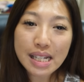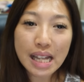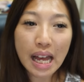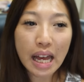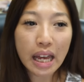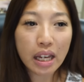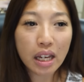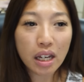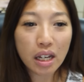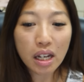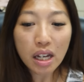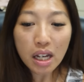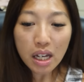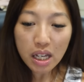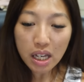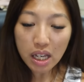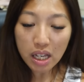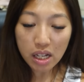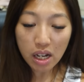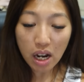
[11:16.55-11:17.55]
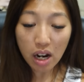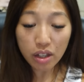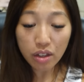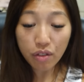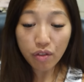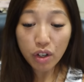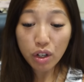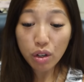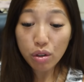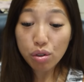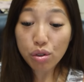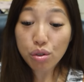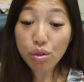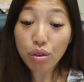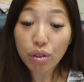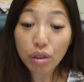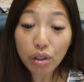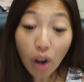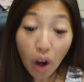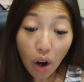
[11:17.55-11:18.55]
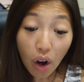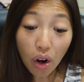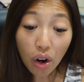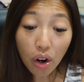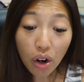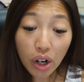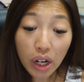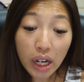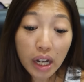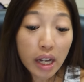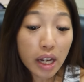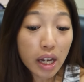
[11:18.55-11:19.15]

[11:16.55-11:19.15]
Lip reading: Like, are the videos too long?